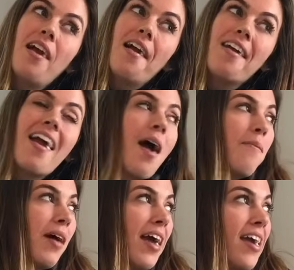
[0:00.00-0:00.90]
Yeah,
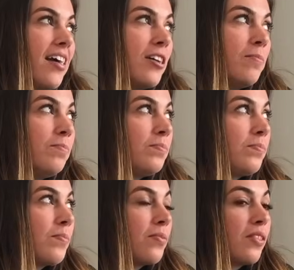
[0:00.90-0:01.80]
my
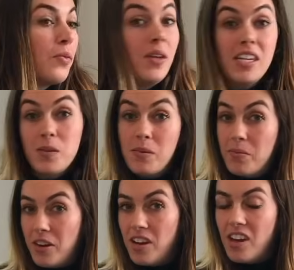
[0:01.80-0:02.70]
week has been
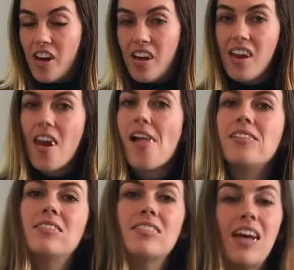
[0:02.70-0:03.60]
pretty good.
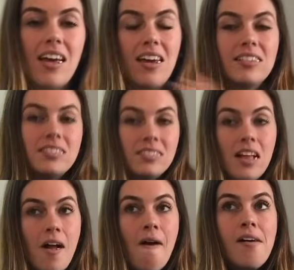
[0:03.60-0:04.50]
I
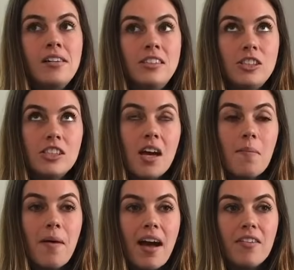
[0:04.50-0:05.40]
just
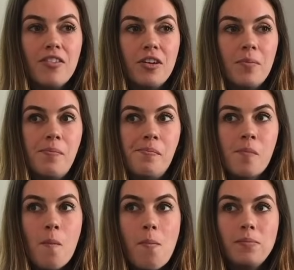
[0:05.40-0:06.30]
got back from
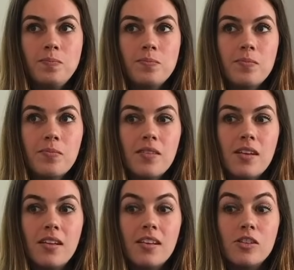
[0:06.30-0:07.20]

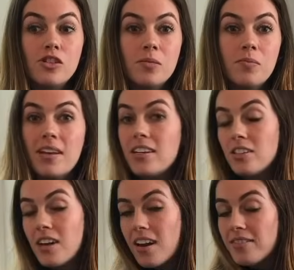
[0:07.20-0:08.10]
a little trip that I
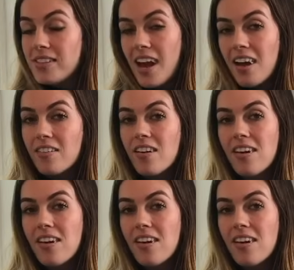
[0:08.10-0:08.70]
took out of town.